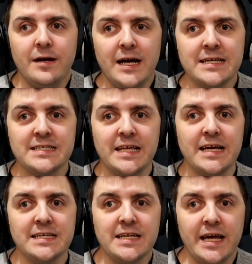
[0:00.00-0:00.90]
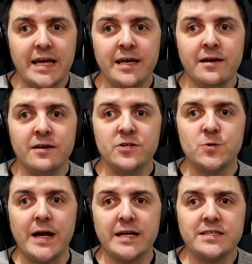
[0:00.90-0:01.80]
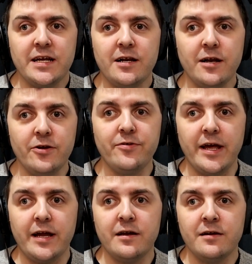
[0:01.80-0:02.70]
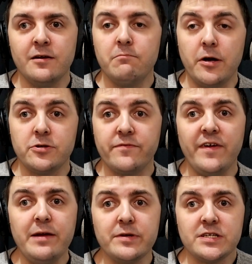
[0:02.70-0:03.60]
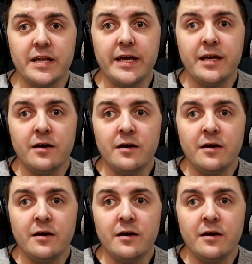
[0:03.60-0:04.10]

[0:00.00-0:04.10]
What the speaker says: as they say, tracks including, most famously,